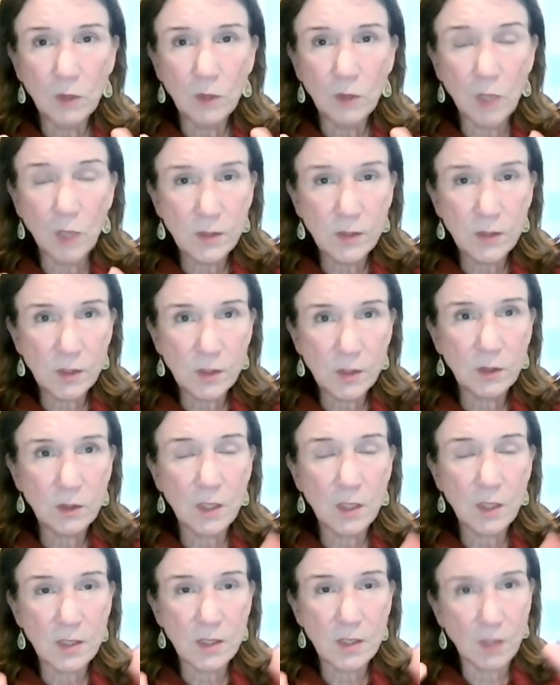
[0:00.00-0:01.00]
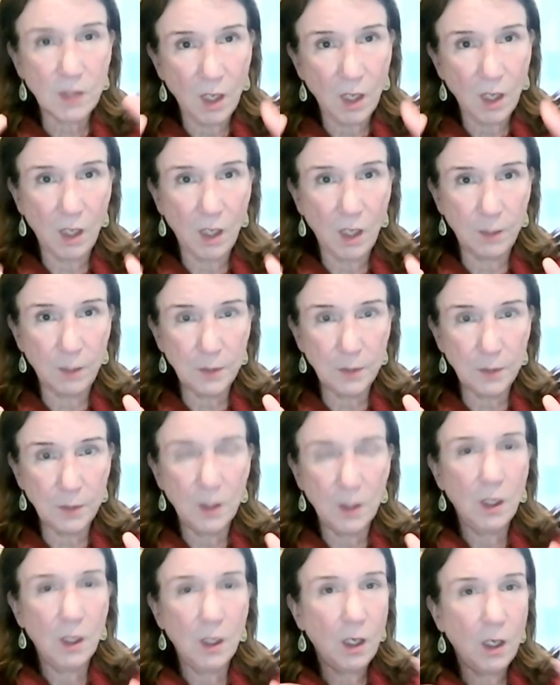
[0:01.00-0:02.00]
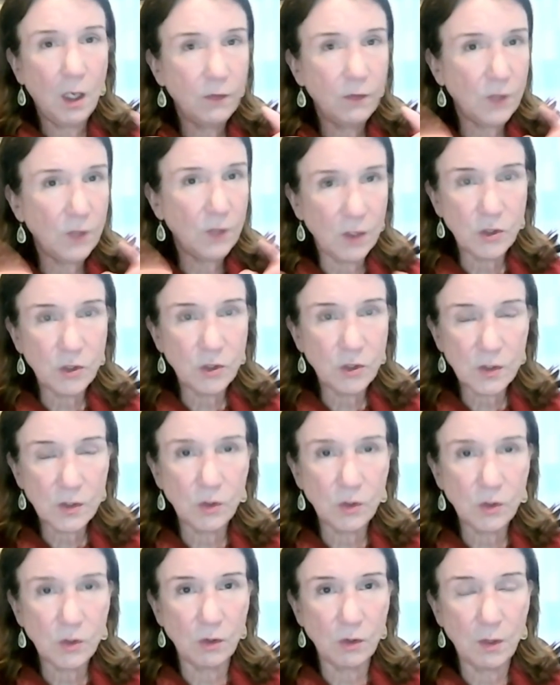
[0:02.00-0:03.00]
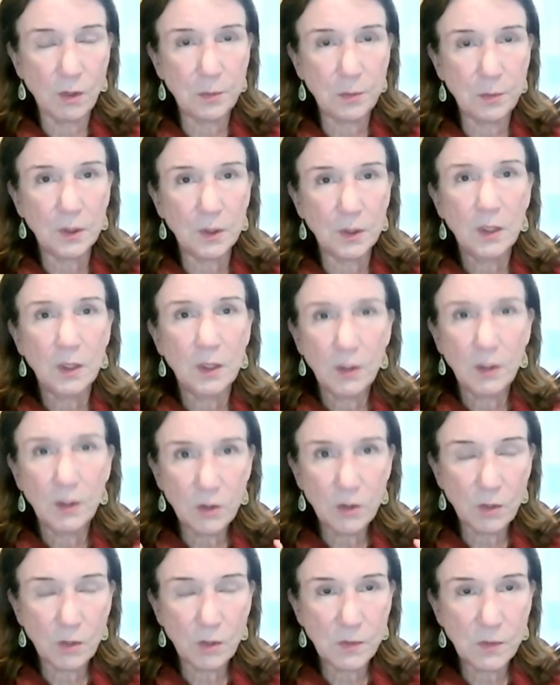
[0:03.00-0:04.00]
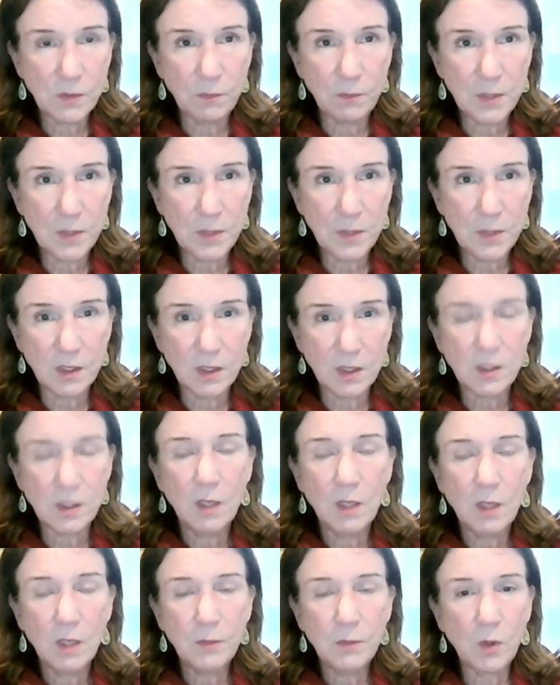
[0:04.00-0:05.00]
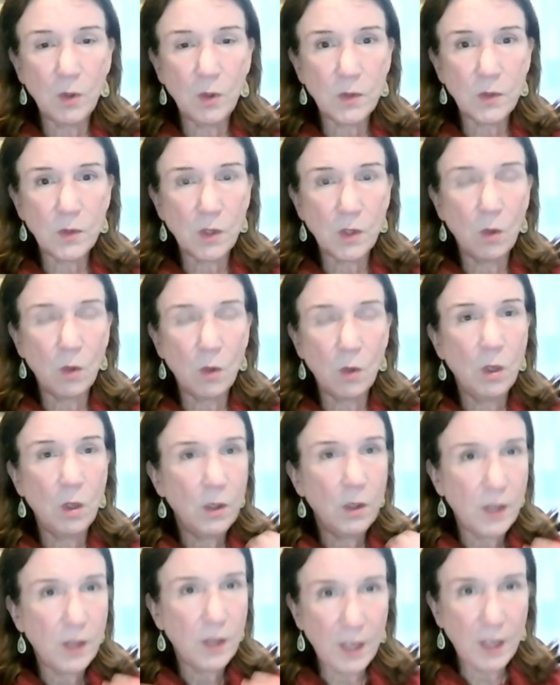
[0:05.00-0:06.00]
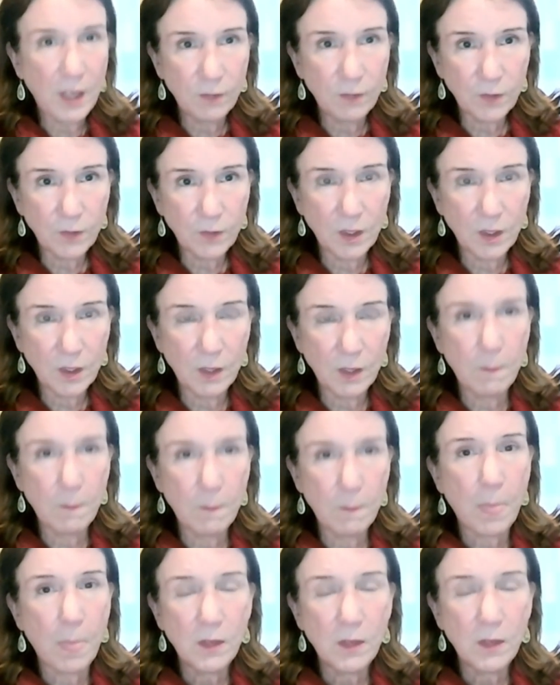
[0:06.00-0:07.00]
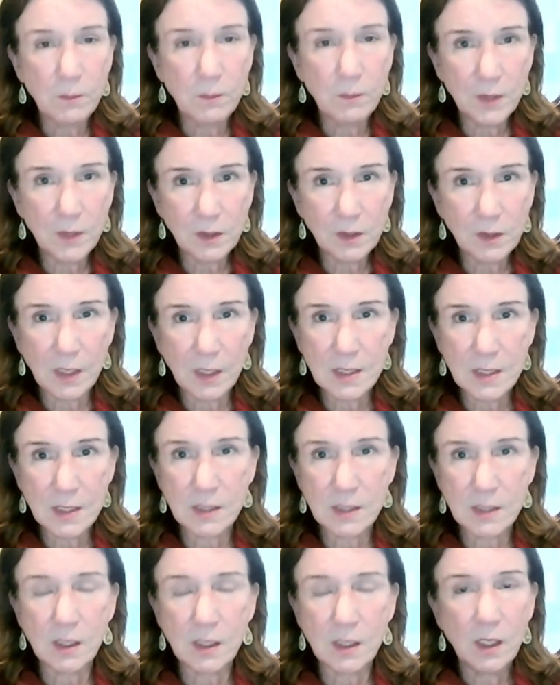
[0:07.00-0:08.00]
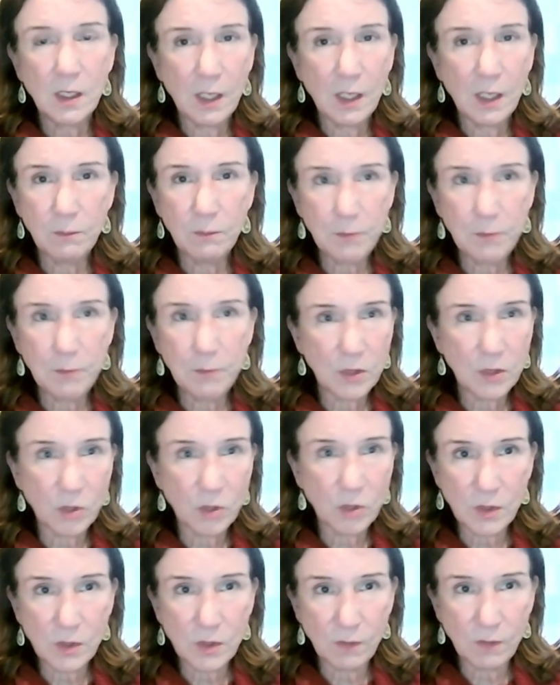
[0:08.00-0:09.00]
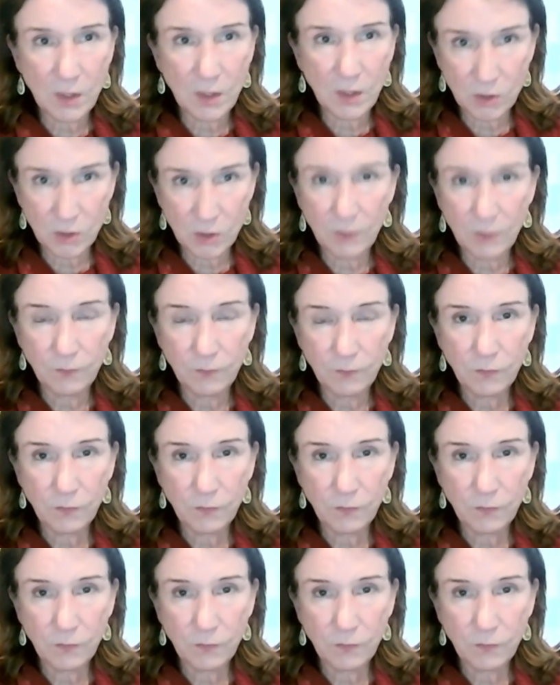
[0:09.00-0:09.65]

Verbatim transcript: London is the hub of not just Europe in terms of business, but also Africa the Middle East, and big chunks of Asia.